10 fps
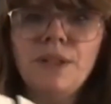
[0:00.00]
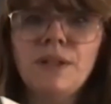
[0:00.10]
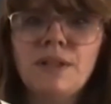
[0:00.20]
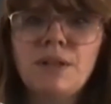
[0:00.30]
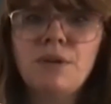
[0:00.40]

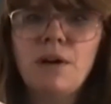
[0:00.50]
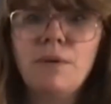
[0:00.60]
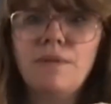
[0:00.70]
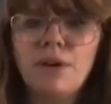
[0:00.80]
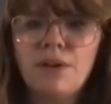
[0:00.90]
So now
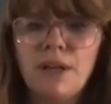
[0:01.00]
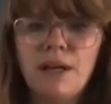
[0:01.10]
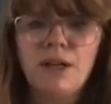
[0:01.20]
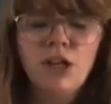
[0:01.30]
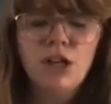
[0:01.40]
we've got
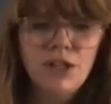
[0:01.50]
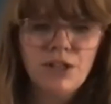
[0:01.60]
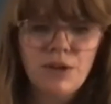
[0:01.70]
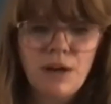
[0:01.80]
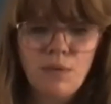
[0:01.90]
that.
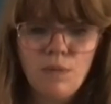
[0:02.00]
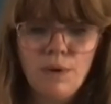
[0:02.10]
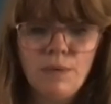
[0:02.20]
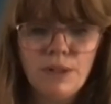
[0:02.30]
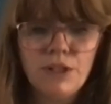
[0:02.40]
So now what we
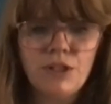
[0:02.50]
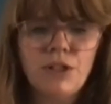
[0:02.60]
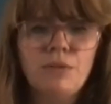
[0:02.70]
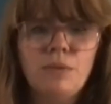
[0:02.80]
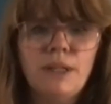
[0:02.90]
want to
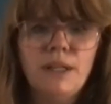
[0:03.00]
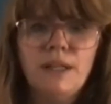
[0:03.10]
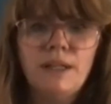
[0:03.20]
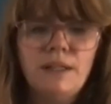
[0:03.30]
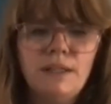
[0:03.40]
do
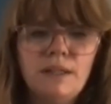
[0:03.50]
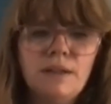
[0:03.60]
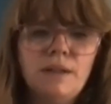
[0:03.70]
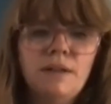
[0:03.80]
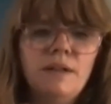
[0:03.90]
is
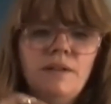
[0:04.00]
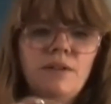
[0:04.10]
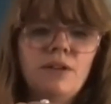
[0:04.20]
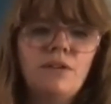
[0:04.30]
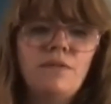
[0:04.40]

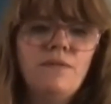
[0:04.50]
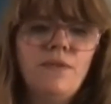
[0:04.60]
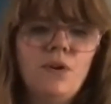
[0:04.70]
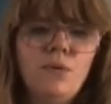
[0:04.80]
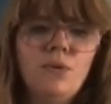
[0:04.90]
to
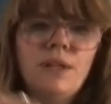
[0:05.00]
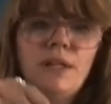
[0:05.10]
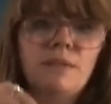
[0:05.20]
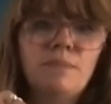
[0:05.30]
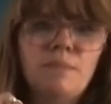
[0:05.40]
fold
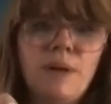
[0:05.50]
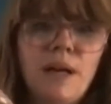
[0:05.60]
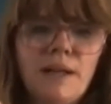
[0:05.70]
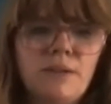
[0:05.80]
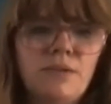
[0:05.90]
these
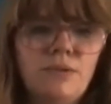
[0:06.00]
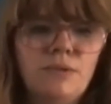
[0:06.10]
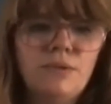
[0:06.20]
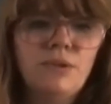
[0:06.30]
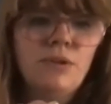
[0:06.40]

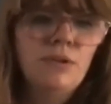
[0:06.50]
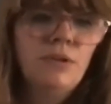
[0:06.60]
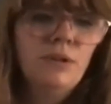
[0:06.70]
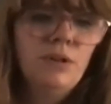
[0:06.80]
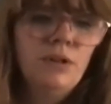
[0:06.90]
petals
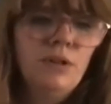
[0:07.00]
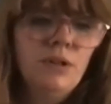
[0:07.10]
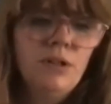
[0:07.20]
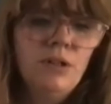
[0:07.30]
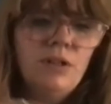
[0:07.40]

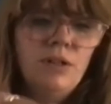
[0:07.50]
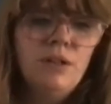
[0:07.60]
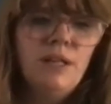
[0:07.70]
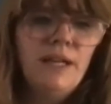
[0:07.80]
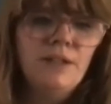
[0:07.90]

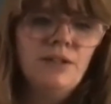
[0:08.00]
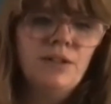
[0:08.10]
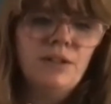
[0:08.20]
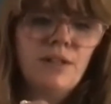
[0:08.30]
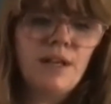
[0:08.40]
into
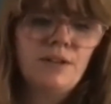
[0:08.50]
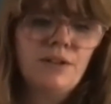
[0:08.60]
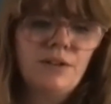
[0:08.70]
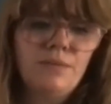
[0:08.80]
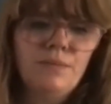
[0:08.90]
the
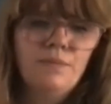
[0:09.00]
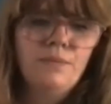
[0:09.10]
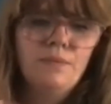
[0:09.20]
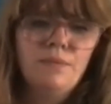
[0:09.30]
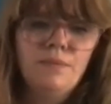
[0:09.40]
center
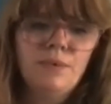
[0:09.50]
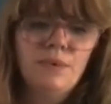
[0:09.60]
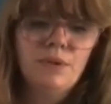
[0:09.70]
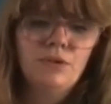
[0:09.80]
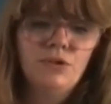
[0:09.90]

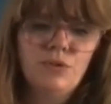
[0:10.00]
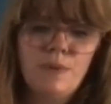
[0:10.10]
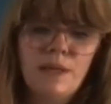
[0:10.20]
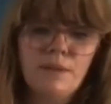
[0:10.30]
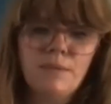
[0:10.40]
to
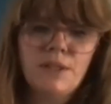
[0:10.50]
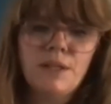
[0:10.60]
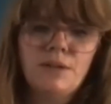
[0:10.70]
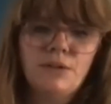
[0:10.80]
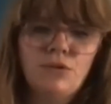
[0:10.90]
make them
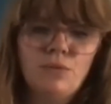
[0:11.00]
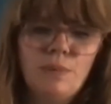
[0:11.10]
stand up.